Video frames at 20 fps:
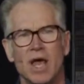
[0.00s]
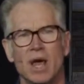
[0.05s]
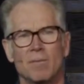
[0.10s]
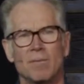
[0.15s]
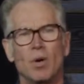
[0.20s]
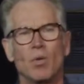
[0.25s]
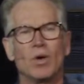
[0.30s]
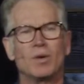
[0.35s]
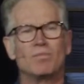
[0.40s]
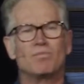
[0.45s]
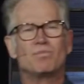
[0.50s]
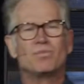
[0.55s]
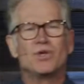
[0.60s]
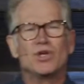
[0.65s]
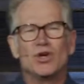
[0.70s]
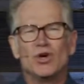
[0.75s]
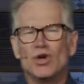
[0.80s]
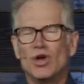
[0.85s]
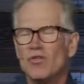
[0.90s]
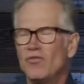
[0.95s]
But what
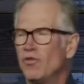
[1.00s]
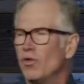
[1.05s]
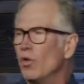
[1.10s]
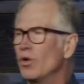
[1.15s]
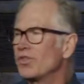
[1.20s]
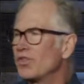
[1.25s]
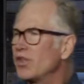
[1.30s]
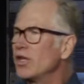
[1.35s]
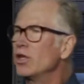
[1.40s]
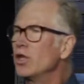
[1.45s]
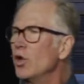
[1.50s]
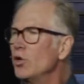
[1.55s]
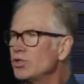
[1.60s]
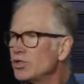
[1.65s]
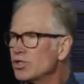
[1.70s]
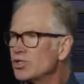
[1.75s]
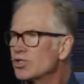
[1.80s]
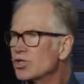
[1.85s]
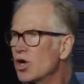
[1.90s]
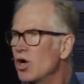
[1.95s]

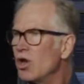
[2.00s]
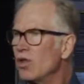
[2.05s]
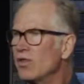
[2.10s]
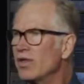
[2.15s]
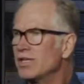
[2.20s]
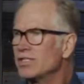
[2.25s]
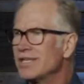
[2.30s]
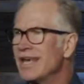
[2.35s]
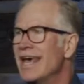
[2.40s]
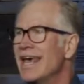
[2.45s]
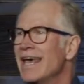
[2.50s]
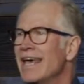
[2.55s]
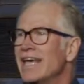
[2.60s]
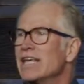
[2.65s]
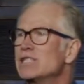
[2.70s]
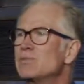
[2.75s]
theologians call this is